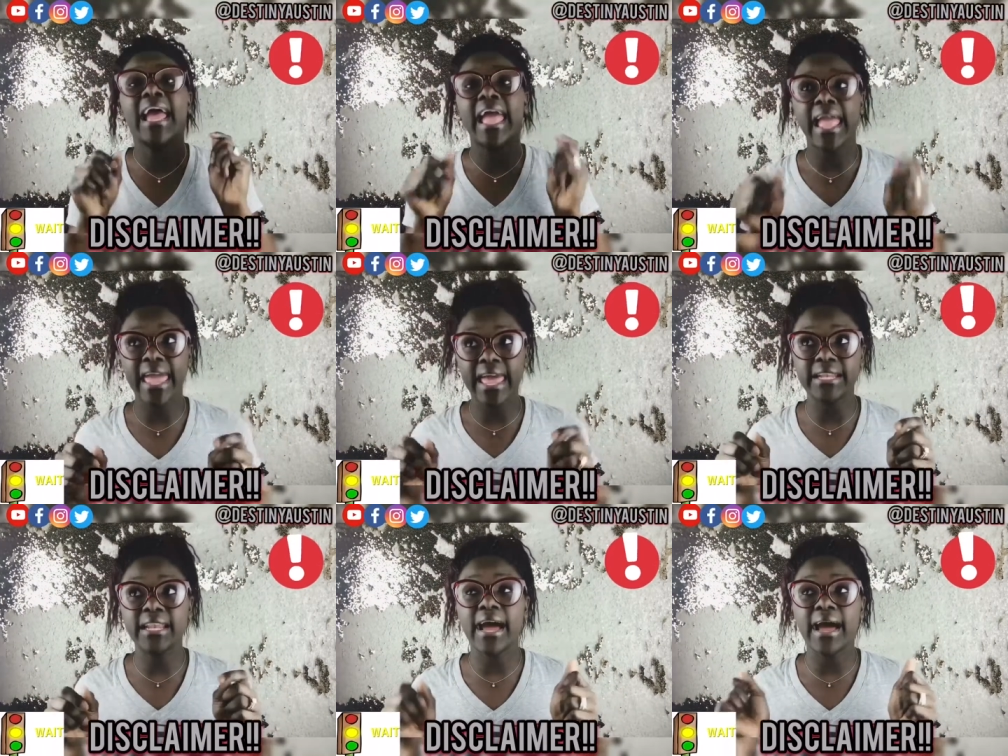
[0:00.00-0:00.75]

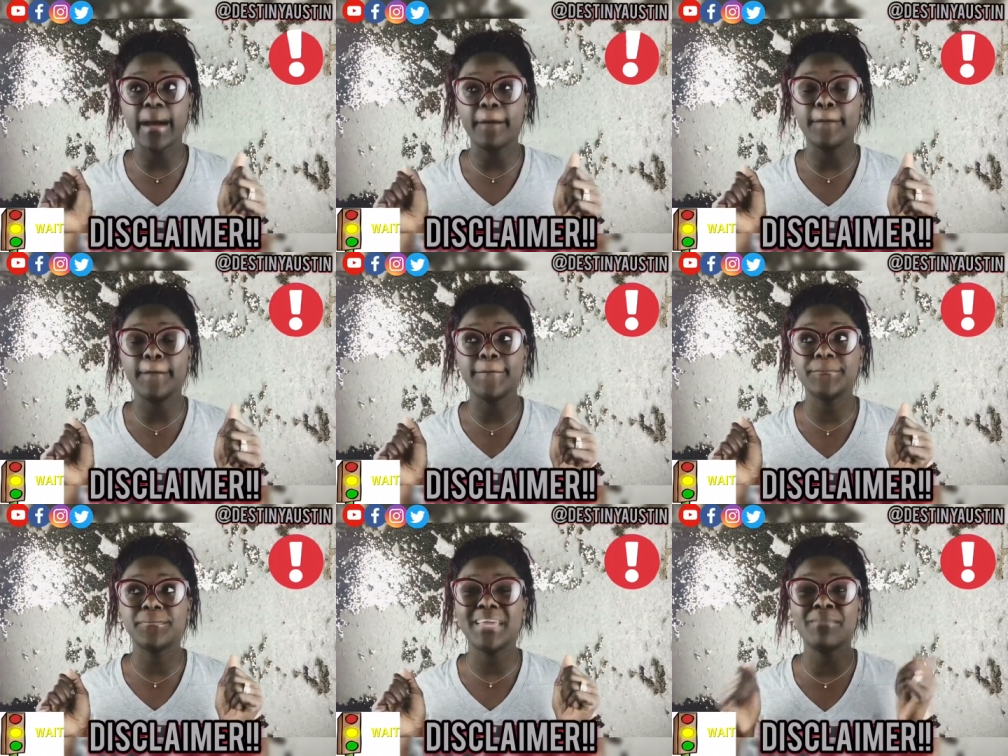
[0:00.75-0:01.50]
And um,
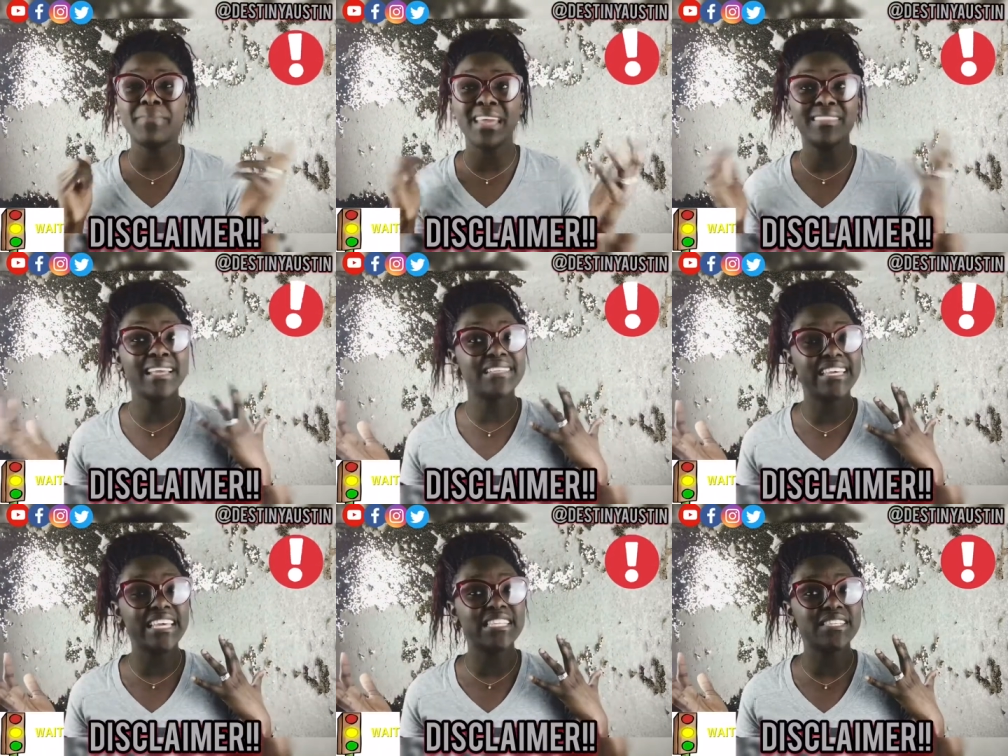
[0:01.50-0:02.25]
it made
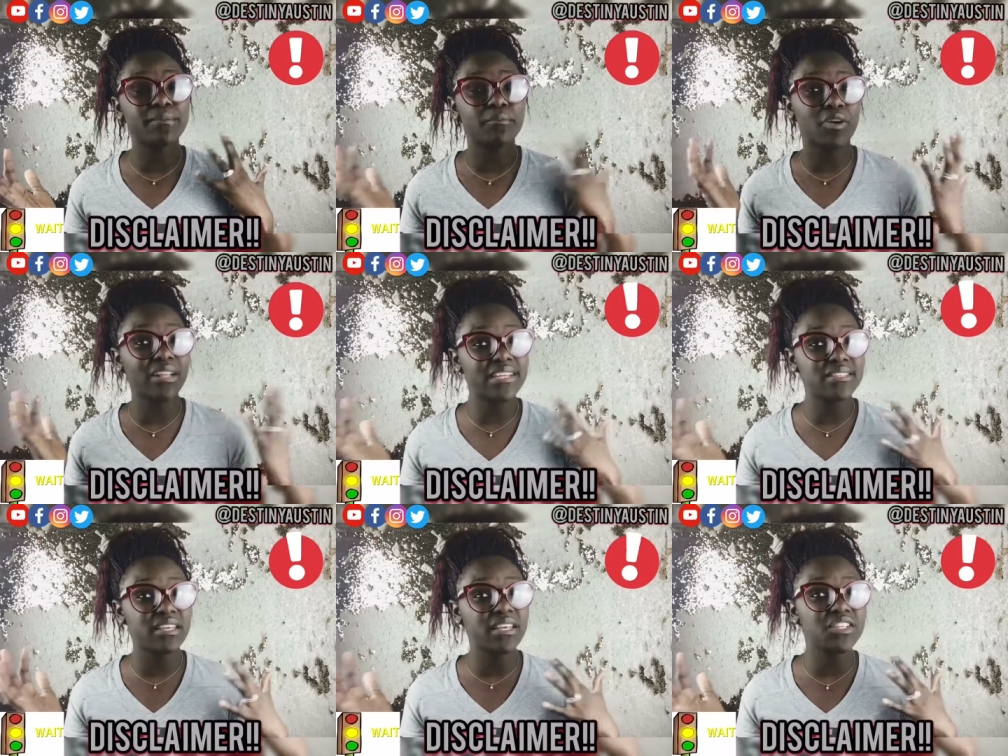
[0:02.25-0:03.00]
things easy, more or
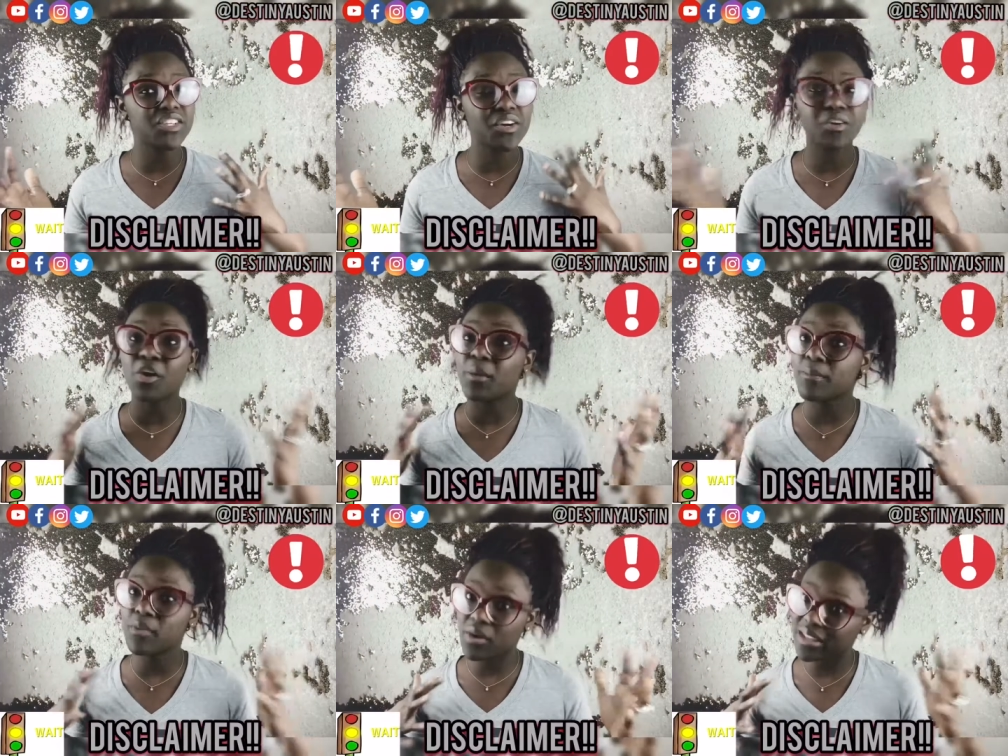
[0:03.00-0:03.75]
less easier or
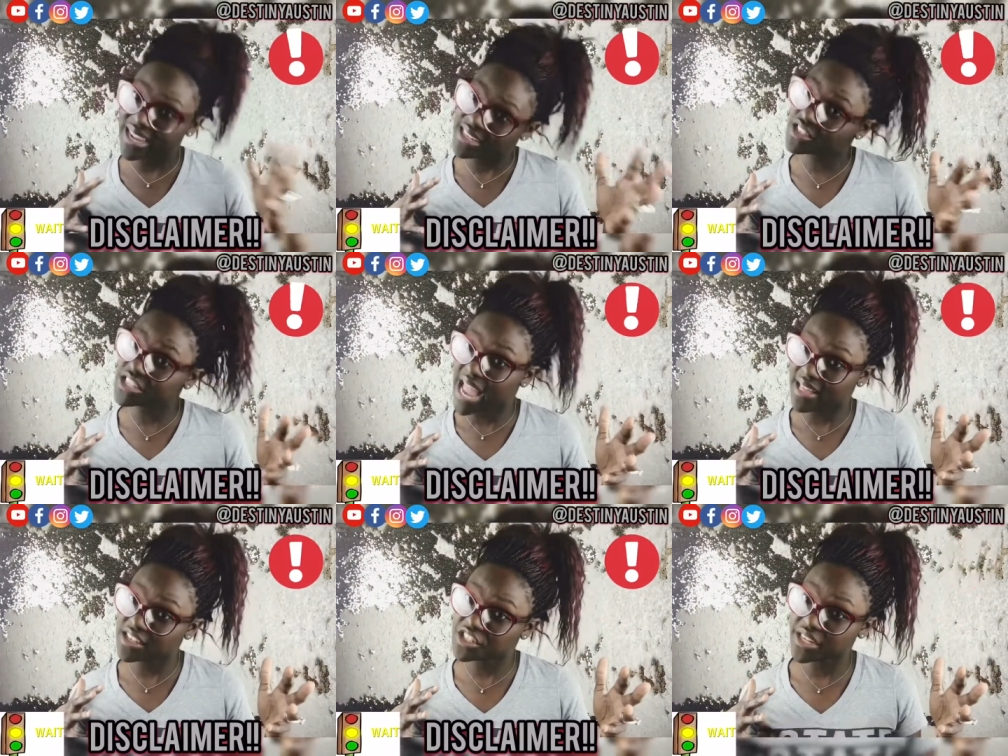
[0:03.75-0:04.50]
more or less
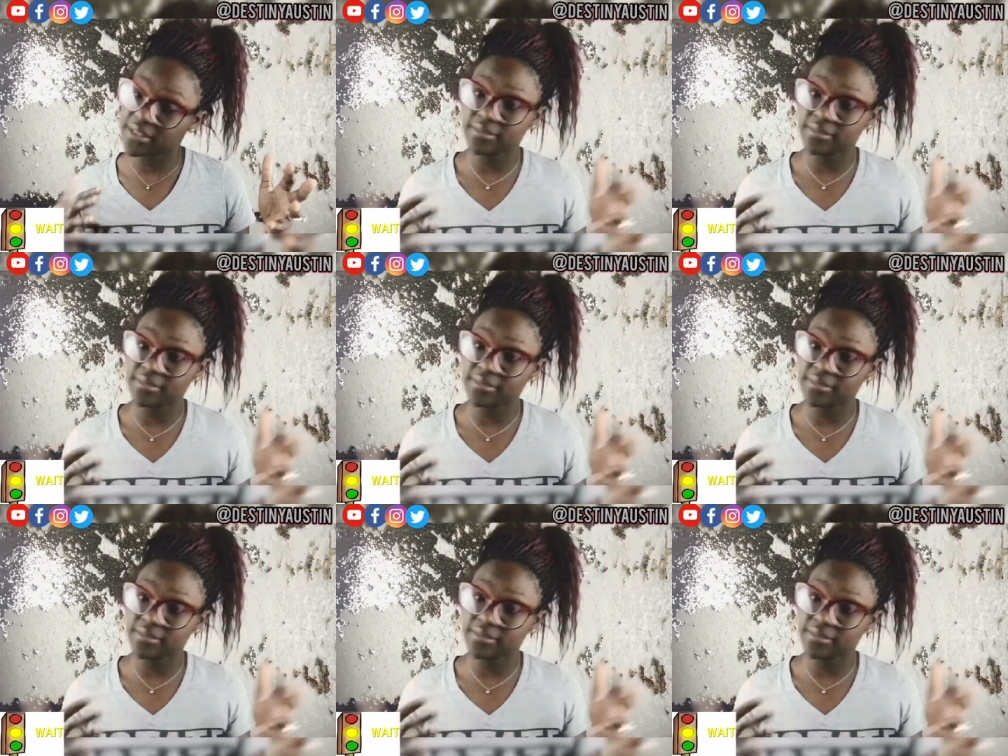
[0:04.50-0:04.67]
challenging.